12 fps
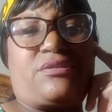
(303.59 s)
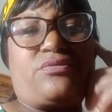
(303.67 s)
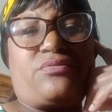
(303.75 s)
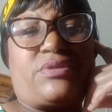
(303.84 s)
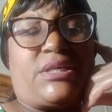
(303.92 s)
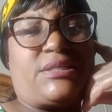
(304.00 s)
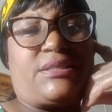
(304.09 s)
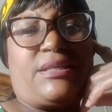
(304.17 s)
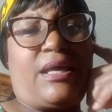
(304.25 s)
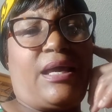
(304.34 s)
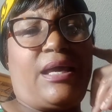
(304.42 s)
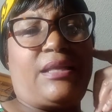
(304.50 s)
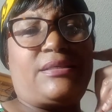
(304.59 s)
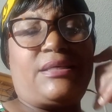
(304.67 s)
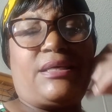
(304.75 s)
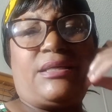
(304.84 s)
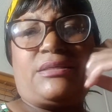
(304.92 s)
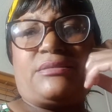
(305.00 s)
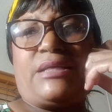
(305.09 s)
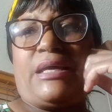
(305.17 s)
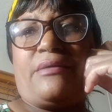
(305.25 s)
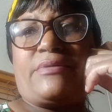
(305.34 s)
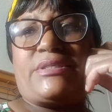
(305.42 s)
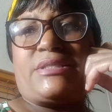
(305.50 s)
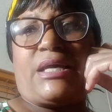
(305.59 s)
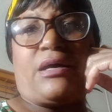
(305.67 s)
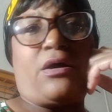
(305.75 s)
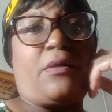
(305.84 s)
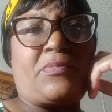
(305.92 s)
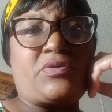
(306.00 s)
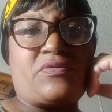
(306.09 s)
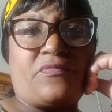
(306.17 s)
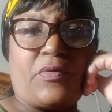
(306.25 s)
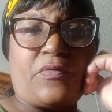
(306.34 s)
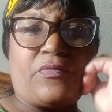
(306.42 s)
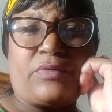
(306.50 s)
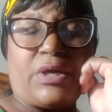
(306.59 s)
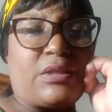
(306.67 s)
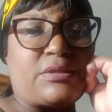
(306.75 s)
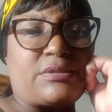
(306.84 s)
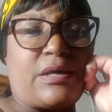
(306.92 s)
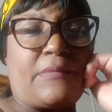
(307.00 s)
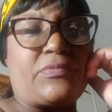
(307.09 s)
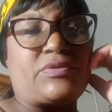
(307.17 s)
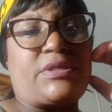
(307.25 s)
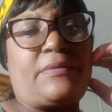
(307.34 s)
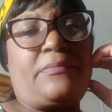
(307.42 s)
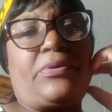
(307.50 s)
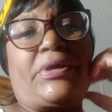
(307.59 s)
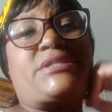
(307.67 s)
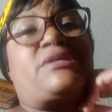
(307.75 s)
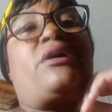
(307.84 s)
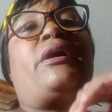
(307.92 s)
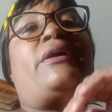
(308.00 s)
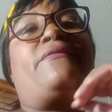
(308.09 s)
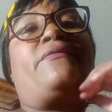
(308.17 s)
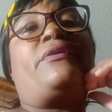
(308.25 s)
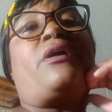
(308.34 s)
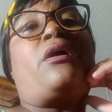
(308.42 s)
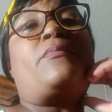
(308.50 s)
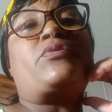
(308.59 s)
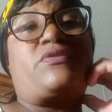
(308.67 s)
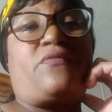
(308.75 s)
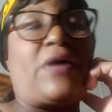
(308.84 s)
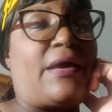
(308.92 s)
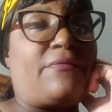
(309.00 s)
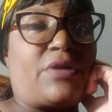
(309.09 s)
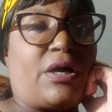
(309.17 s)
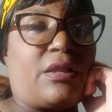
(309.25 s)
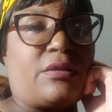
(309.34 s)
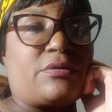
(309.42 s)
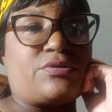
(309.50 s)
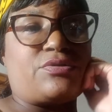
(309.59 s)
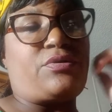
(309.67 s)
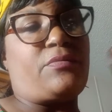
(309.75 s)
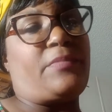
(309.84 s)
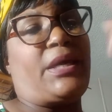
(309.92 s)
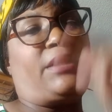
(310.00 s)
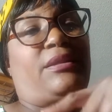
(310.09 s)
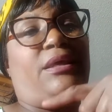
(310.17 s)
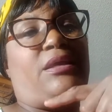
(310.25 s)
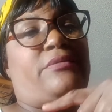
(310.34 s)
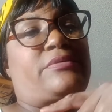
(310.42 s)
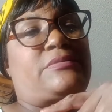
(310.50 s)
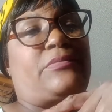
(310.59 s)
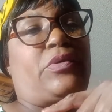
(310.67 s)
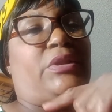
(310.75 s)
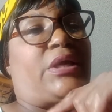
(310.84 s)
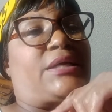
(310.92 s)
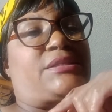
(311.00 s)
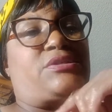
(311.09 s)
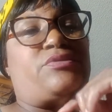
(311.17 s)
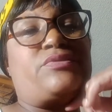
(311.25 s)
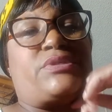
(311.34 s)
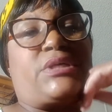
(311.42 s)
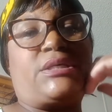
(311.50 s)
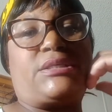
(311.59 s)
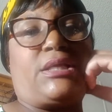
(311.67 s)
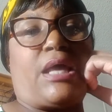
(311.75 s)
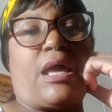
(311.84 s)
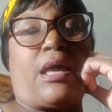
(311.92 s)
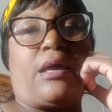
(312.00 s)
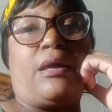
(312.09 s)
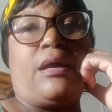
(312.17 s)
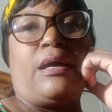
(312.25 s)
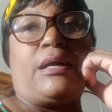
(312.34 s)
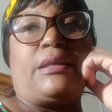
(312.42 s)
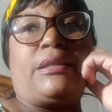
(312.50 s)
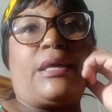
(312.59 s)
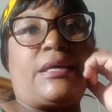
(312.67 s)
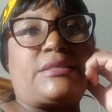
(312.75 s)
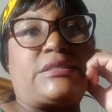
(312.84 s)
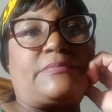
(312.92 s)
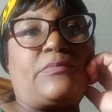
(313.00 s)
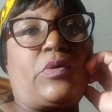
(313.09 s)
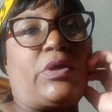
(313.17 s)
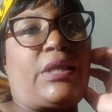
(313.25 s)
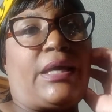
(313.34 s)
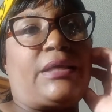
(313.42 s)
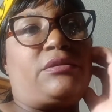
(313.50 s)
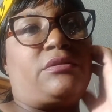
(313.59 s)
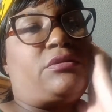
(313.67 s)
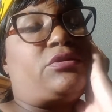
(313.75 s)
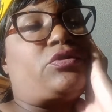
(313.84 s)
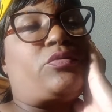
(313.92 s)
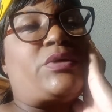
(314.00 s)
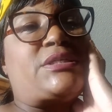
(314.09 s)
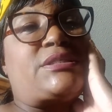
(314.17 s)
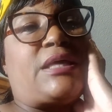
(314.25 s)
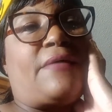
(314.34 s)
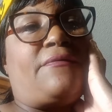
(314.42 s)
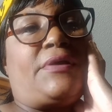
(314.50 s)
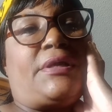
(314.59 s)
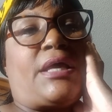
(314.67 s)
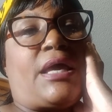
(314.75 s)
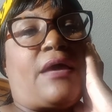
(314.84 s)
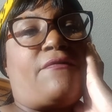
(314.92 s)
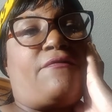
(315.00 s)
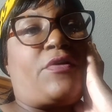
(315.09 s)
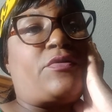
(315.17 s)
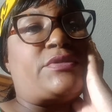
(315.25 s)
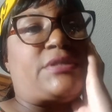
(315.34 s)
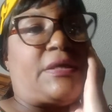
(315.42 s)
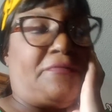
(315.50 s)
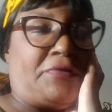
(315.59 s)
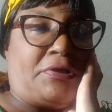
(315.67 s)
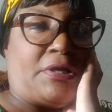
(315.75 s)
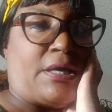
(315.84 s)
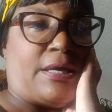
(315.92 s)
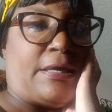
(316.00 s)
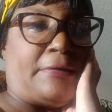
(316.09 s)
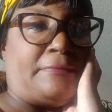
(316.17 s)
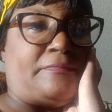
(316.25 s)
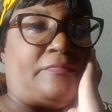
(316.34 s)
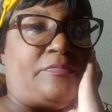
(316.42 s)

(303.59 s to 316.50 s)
two sixty nine, and then it now it's like almost four dollars. Almost some brands are even almost five dollars. You know, back then it was more like two sixty nine. Now it's more like three seventy nine, four seventy nine.